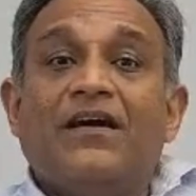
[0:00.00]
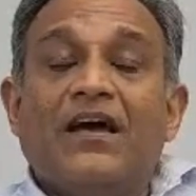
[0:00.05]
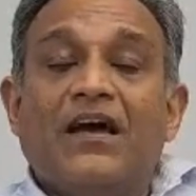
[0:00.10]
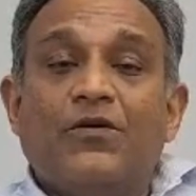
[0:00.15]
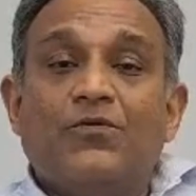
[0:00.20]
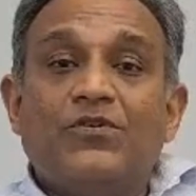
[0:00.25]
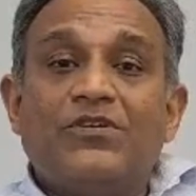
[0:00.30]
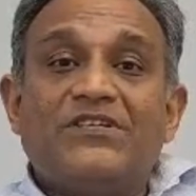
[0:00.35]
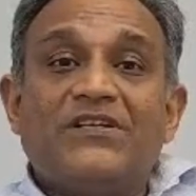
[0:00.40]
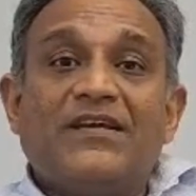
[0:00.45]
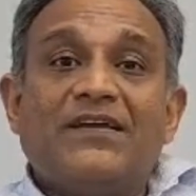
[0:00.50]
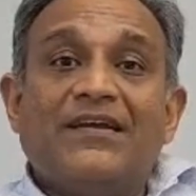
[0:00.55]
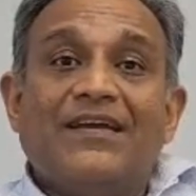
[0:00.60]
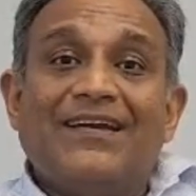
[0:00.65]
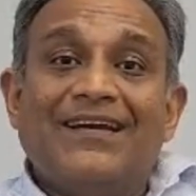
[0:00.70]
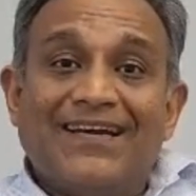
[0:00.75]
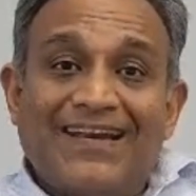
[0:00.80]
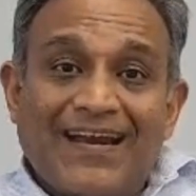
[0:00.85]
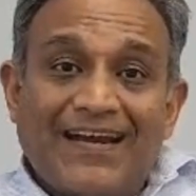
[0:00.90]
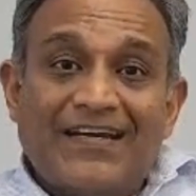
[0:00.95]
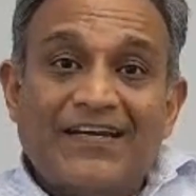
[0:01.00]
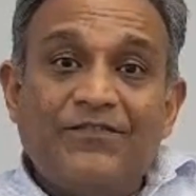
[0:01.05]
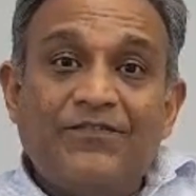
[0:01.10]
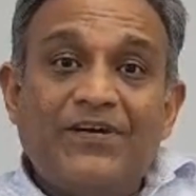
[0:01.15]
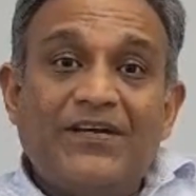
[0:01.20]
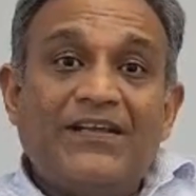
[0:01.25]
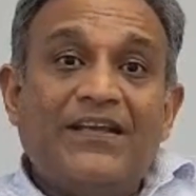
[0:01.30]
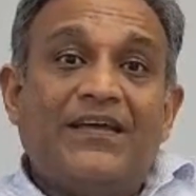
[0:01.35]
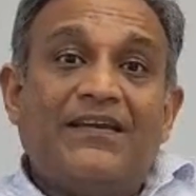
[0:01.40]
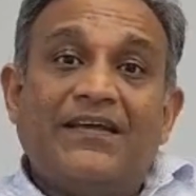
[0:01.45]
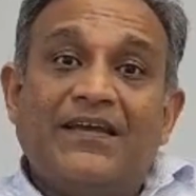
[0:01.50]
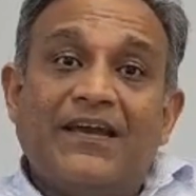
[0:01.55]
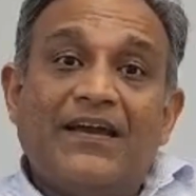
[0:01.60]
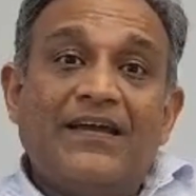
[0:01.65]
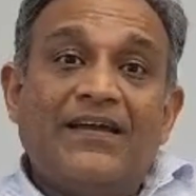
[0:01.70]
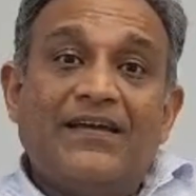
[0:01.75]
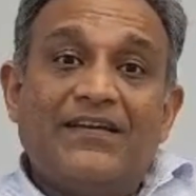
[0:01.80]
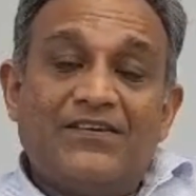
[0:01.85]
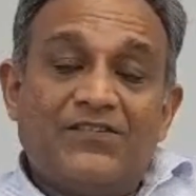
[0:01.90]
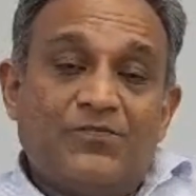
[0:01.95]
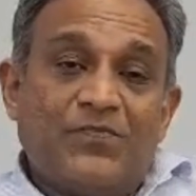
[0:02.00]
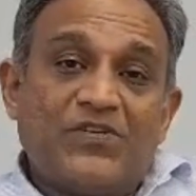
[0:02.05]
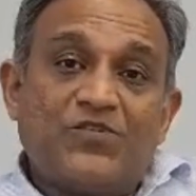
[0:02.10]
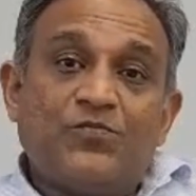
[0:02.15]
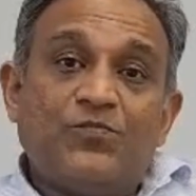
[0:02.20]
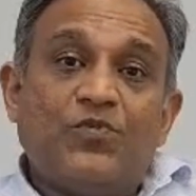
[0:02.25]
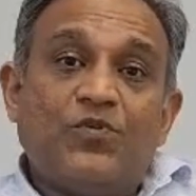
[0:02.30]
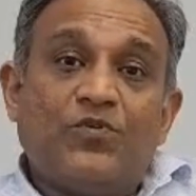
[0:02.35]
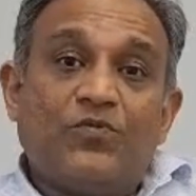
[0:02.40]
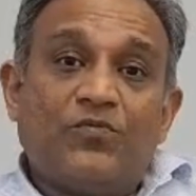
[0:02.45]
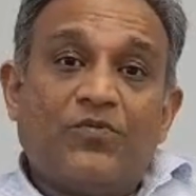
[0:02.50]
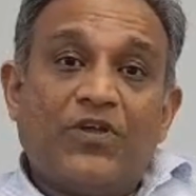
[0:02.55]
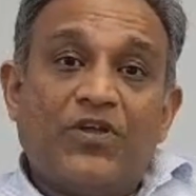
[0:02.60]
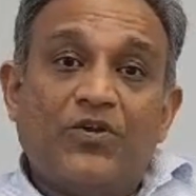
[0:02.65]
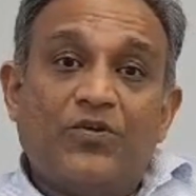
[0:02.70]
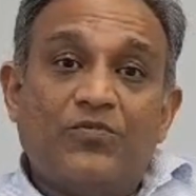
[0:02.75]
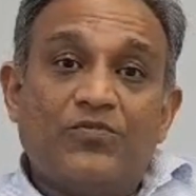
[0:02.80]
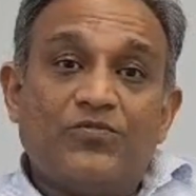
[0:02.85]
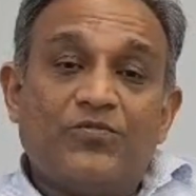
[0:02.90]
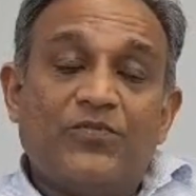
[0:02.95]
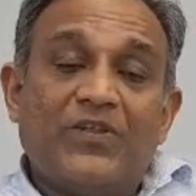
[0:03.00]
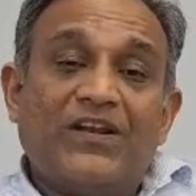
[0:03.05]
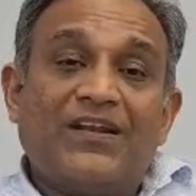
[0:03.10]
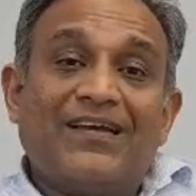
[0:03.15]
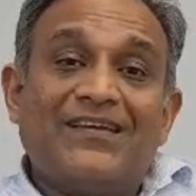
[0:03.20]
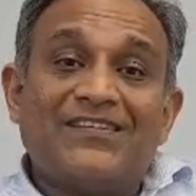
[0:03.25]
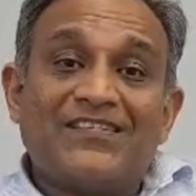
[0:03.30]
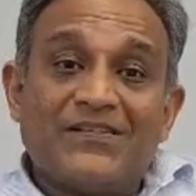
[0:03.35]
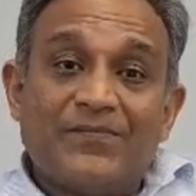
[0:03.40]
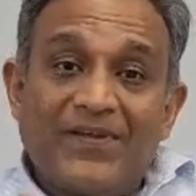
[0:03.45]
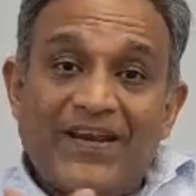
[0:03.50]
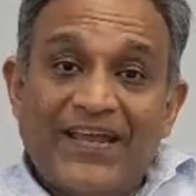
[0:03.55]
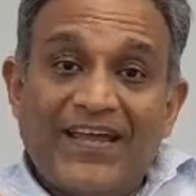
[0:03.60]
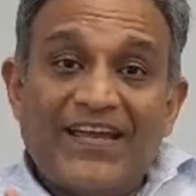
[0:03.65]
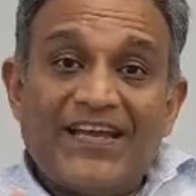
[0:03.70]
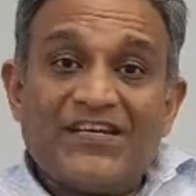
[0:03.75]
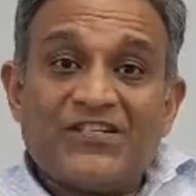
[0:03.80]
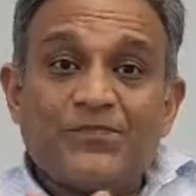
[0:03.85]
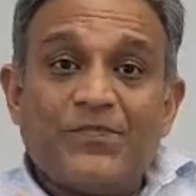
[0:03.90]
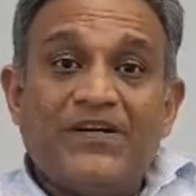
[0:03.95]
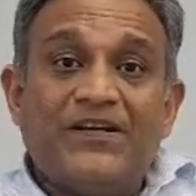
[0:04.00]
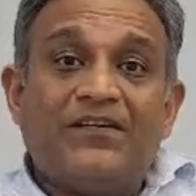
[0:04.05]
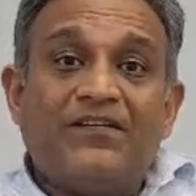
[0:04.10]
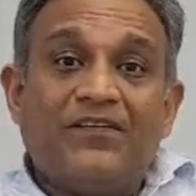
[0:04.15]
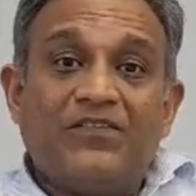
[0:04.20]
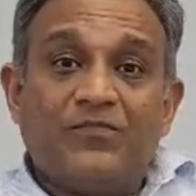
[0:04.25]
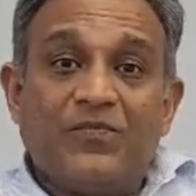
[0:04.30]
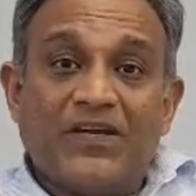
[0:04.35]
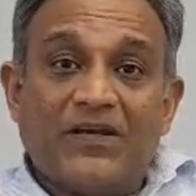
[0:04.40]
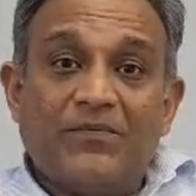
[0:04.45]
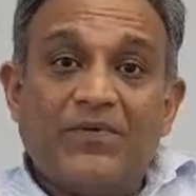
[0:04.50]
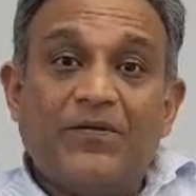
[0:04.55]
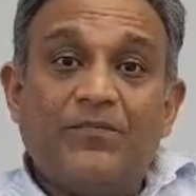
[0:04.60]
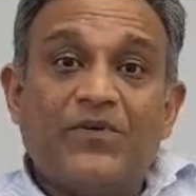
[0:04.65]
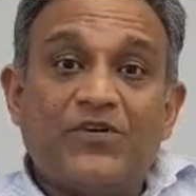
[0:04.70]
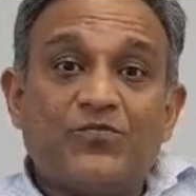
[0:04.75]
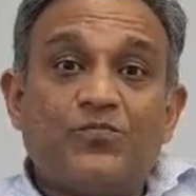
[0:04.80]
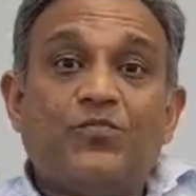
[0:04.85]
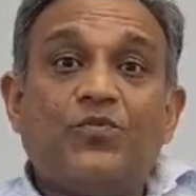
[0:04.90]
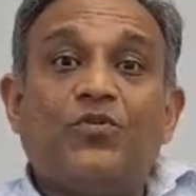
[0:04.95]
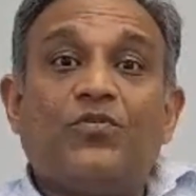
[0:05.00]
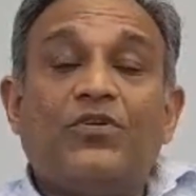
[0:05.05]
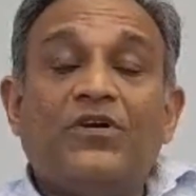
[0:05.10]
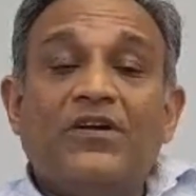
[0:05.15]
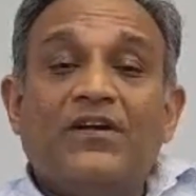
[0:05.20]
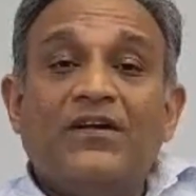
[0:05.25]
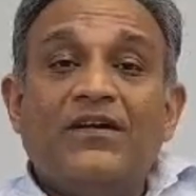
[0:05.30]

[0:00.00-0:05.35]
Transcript: I would say interactivity and AI is much more, you know, so the customer engagement is becoming much more,